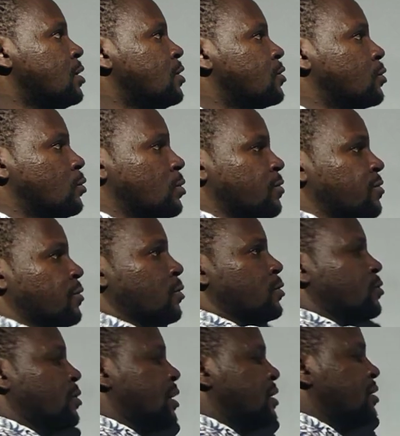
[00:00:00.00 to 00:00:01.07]
So if you want
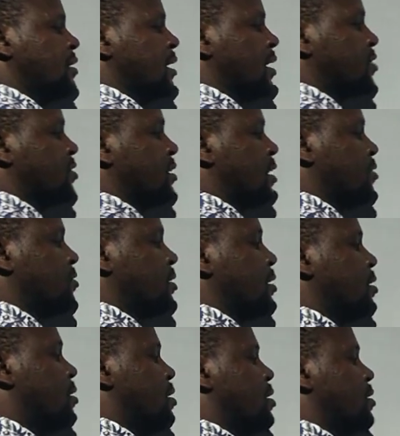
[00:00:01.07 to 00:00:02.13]
to write the reaction
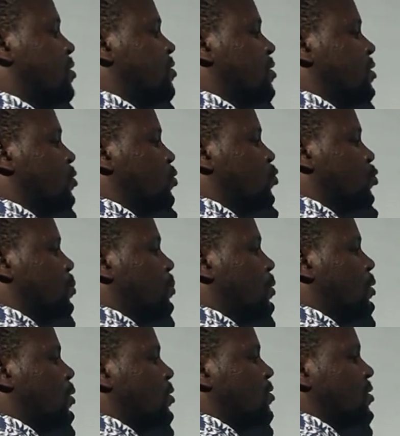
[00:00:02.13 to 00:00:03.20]
after, Cu2
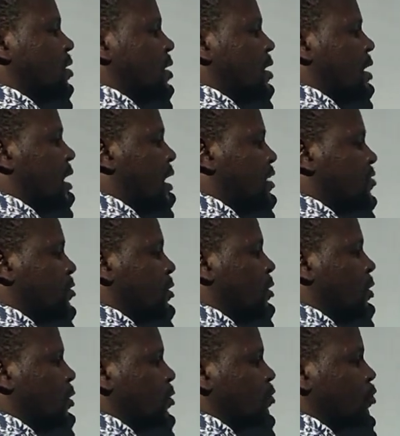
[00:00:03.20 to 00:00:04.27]
plus has
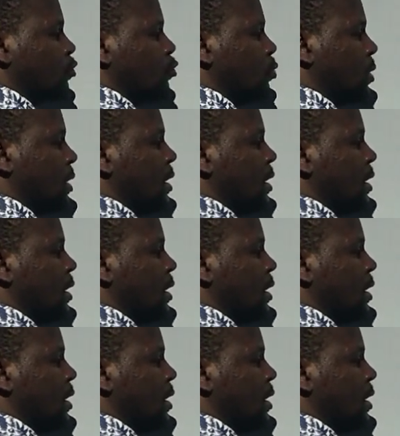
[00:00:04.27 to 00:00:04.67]
lost 2